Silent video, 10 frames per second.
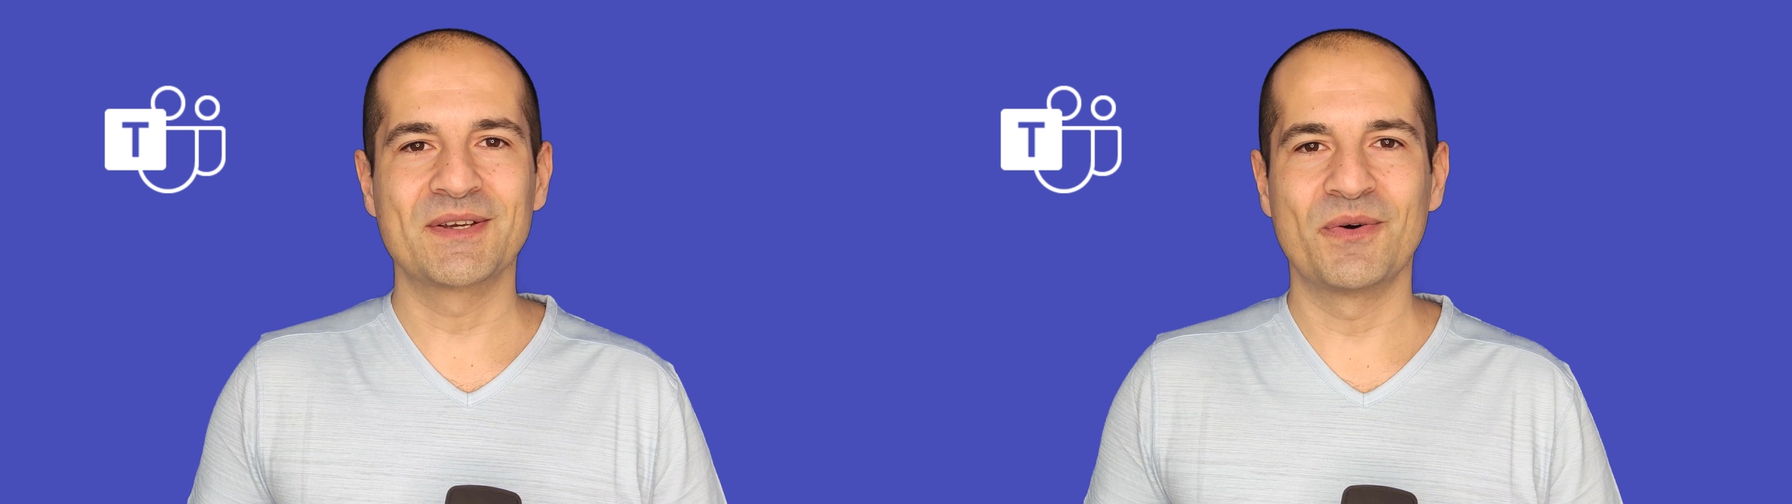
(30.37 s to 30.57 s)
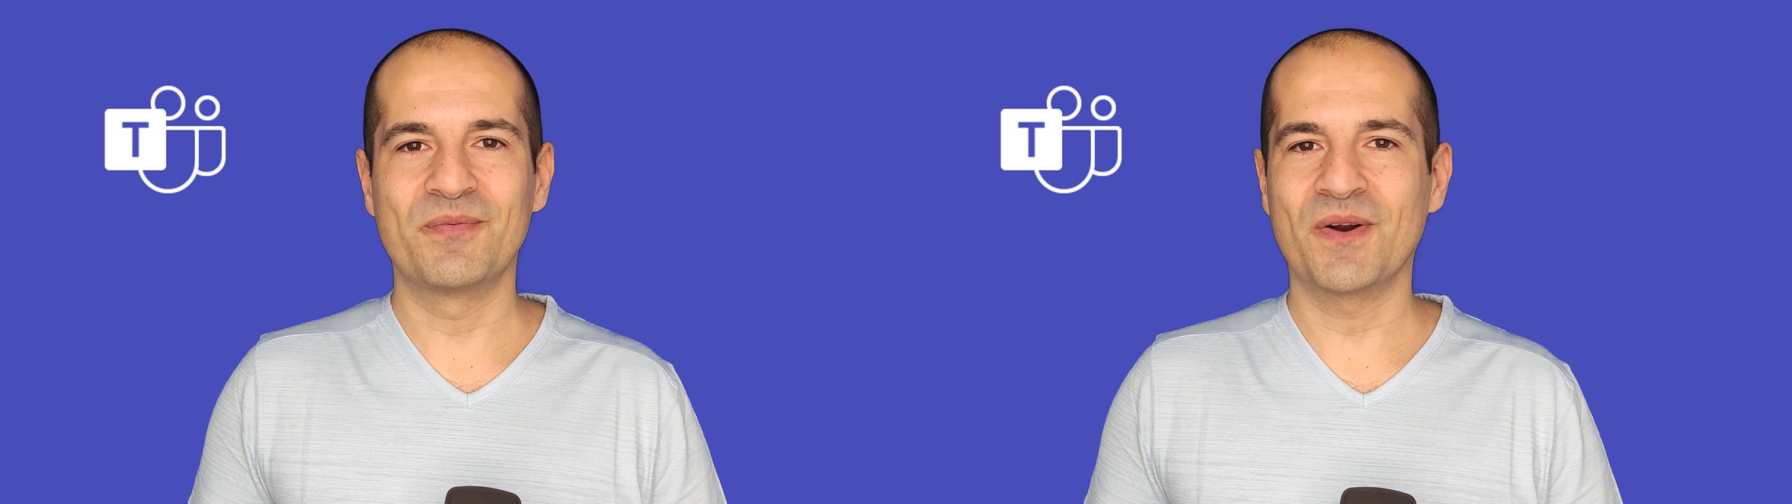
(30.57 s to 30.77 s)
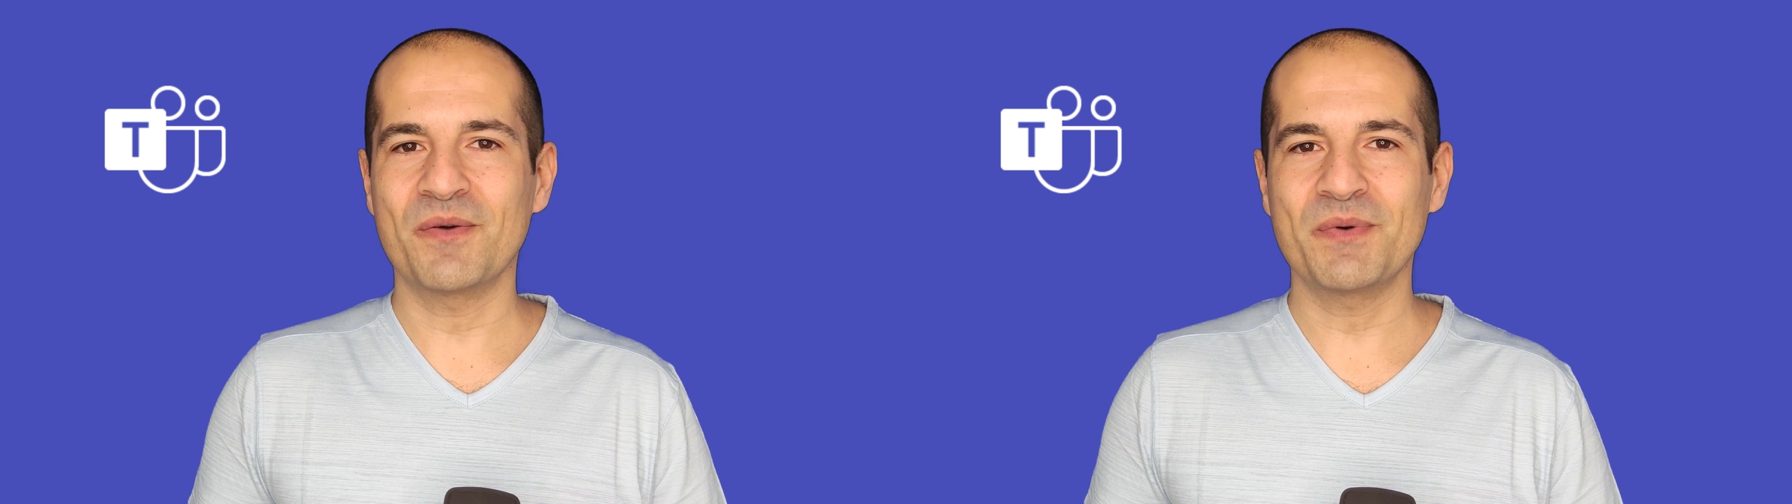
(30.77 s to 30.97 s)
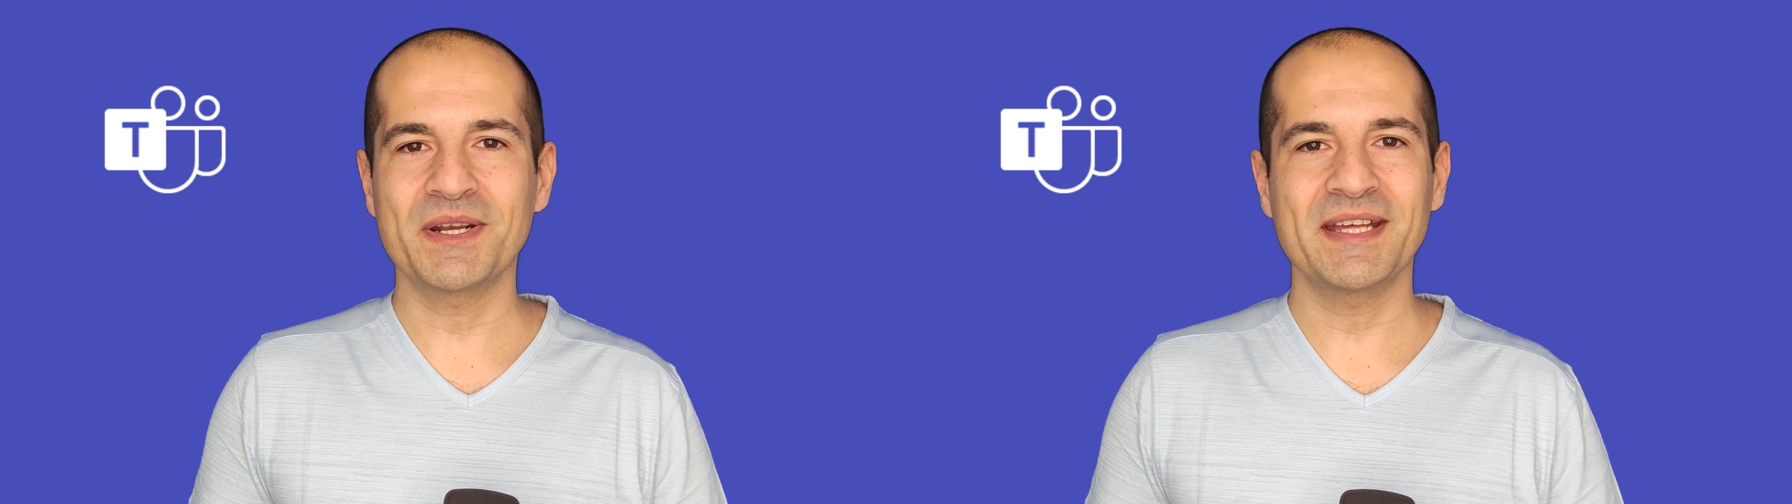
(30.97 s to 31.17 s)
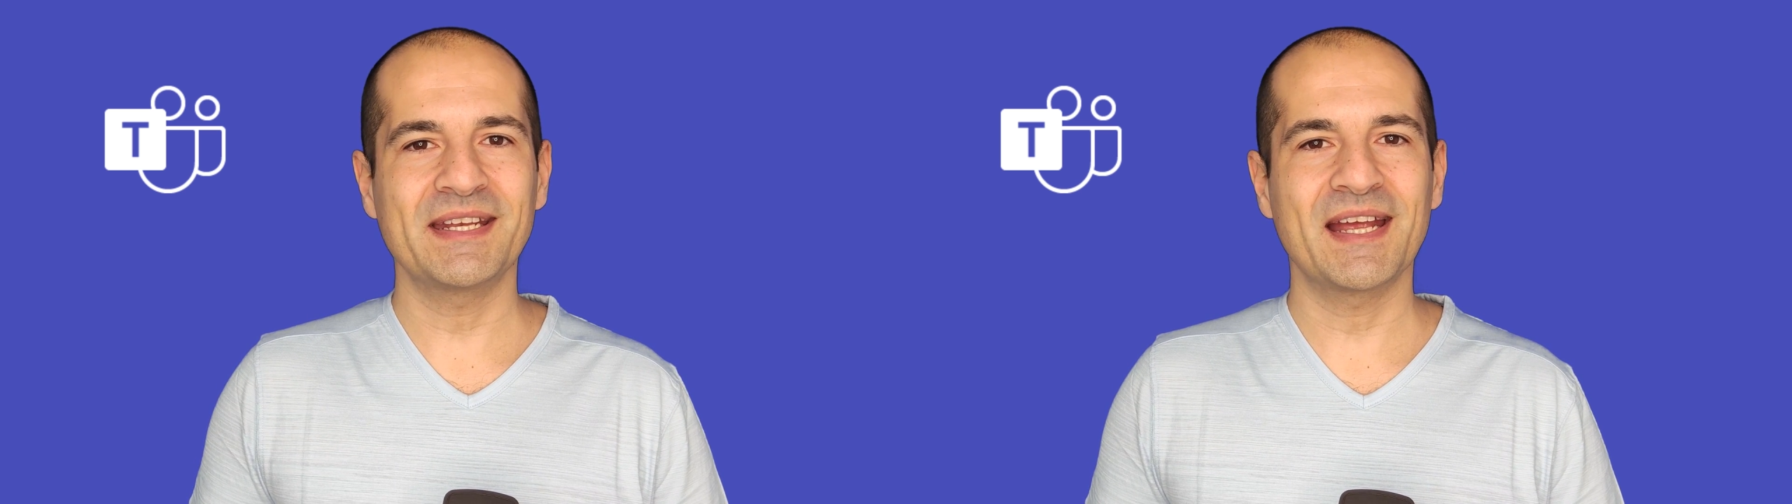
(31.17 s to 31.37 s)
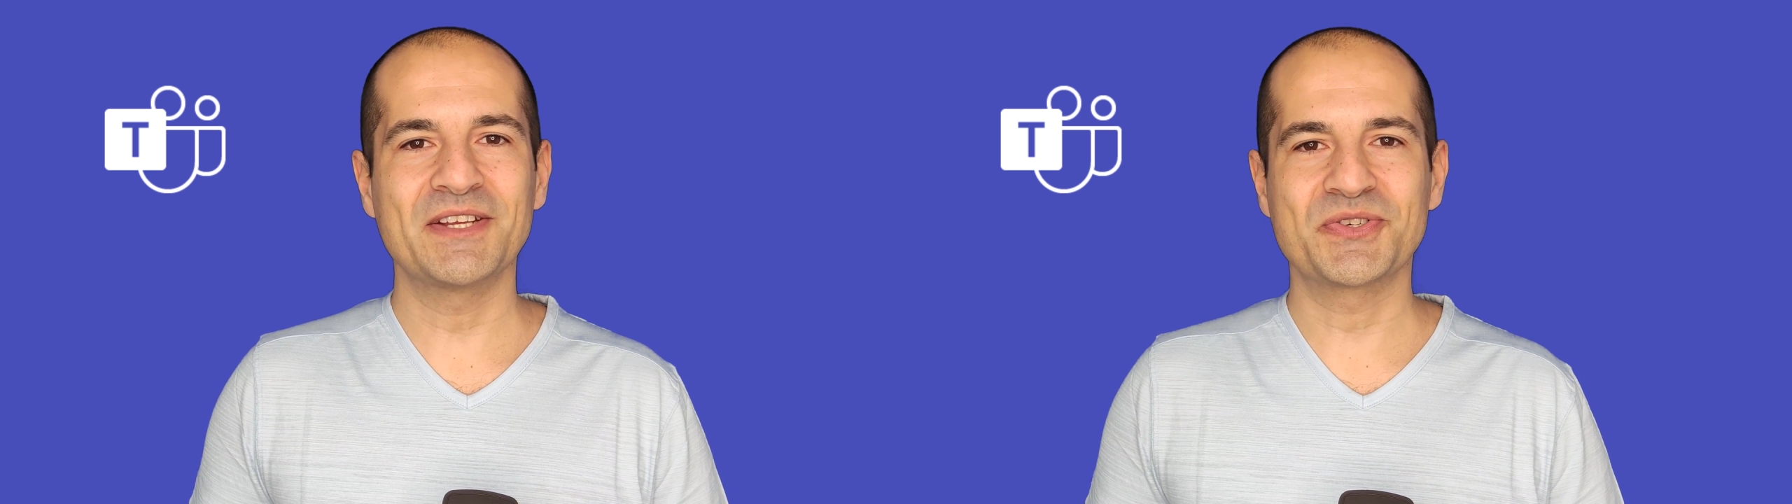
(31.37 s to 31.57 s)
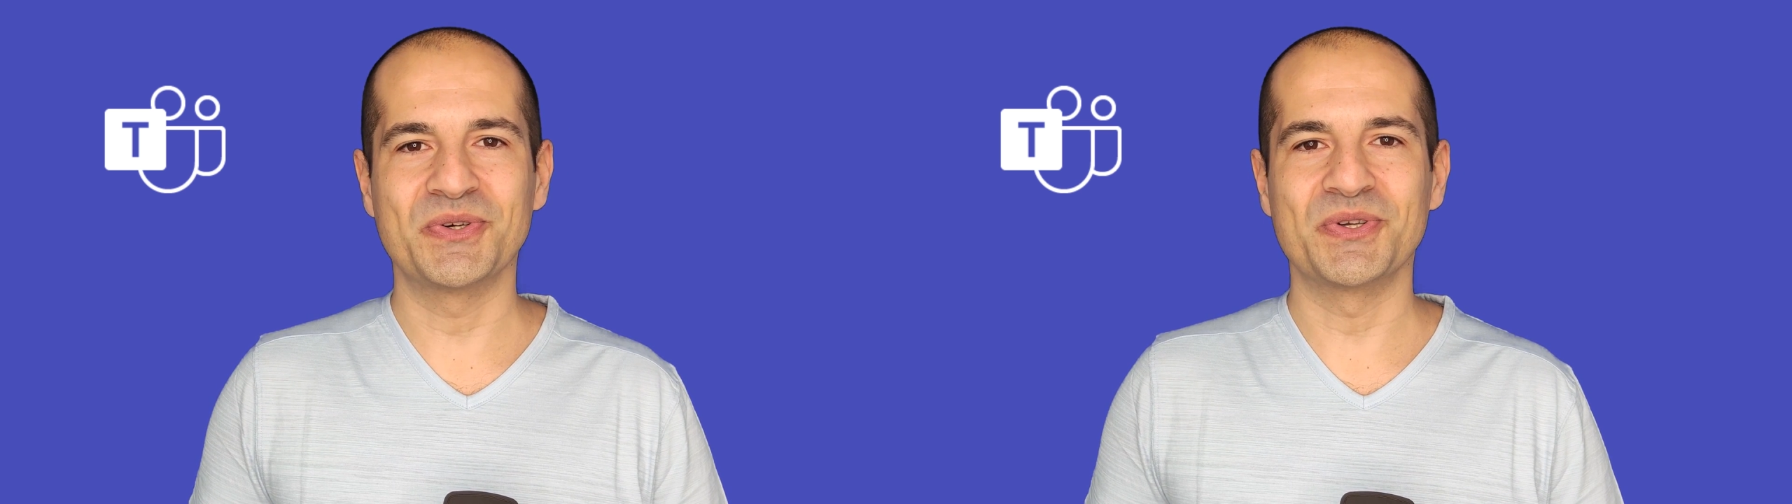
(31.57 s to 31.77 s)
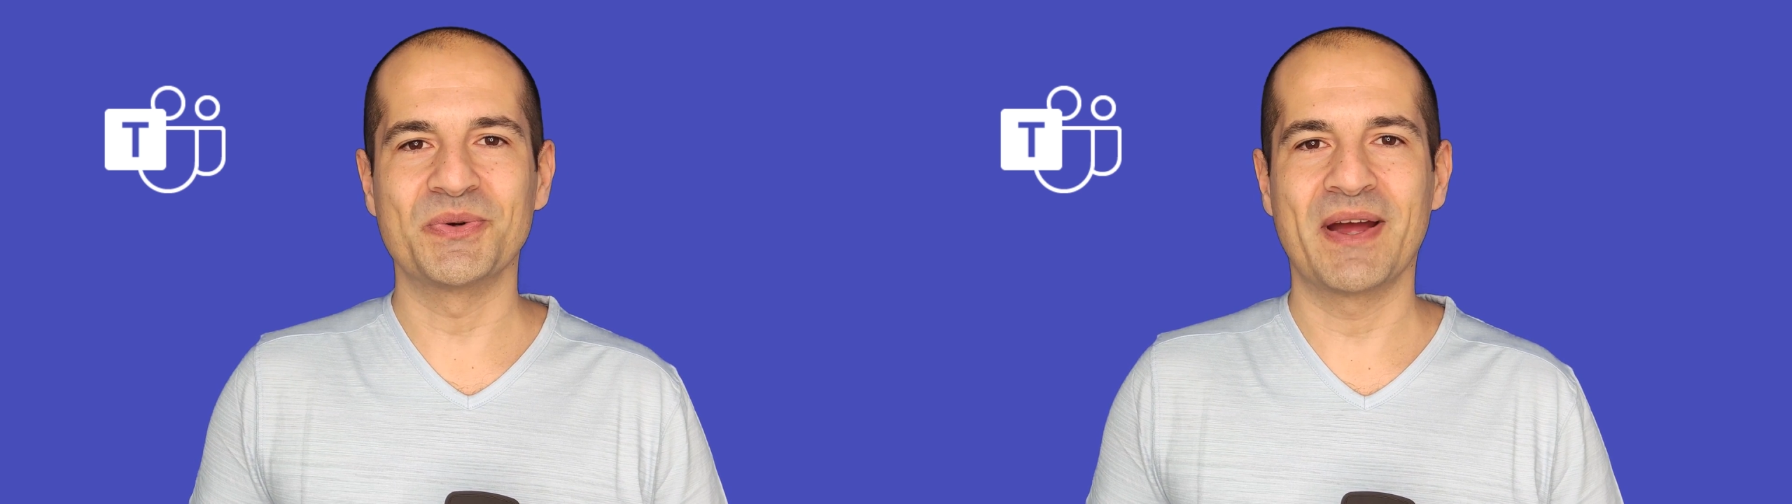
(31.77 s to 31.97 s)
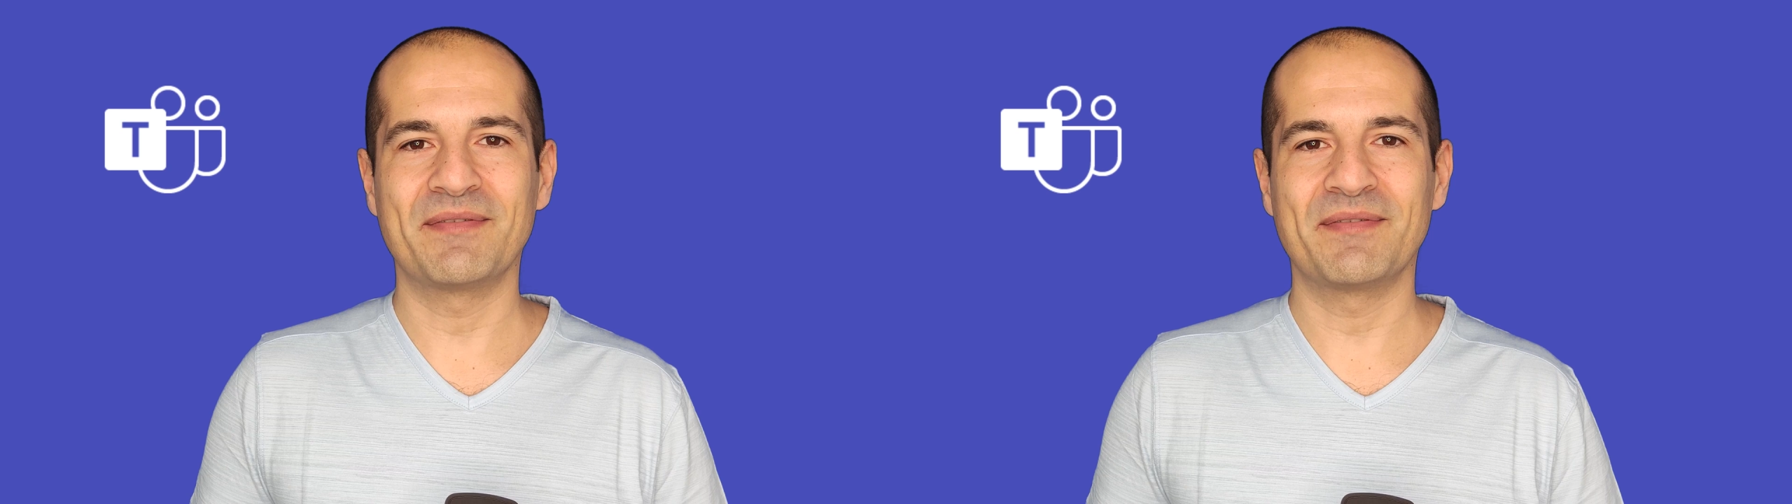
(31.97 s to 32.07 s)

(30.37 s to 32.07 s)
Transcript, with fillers: go forward and I'll show you